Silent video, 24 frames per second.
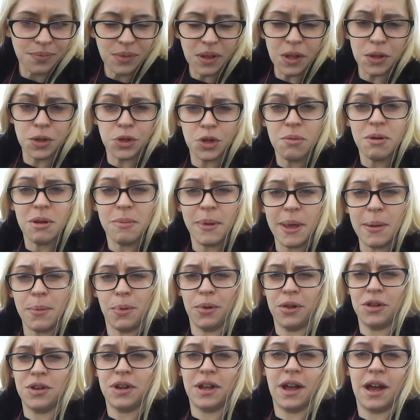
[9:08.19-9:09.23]
there's so many people
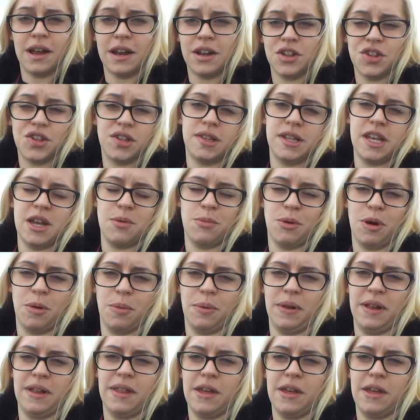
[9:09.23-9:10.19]
and you can't actually see it properly.